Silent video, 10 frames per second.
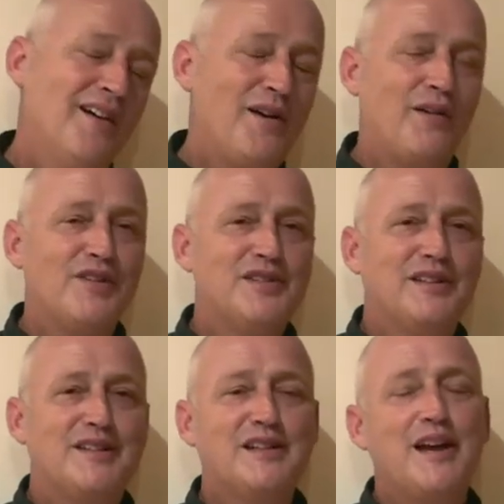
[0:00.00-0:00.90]
Obviously
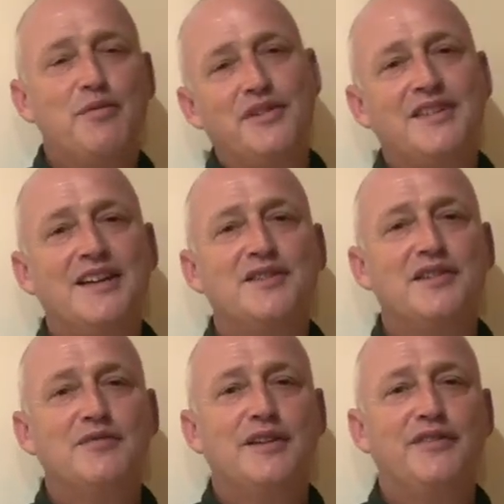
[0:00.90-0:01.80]
it's labour intensive,
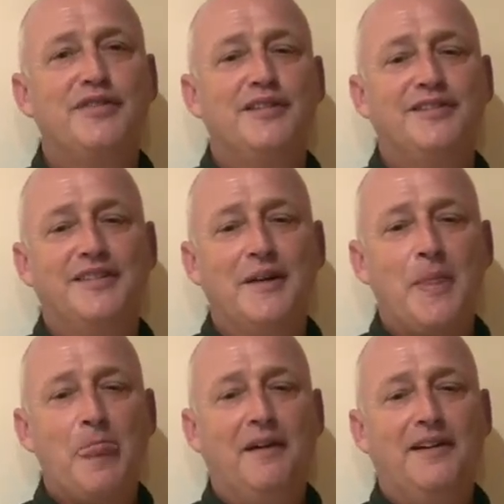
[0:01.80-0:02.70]
but if
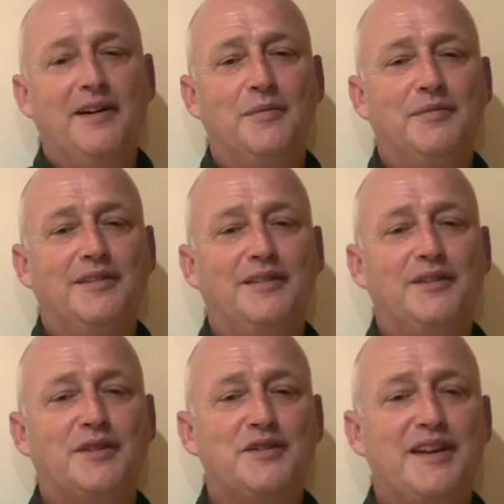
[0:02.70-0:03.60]
you're
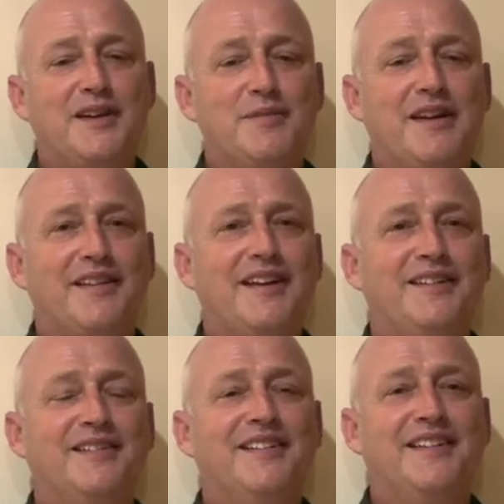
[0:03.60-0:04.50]
not scared about that and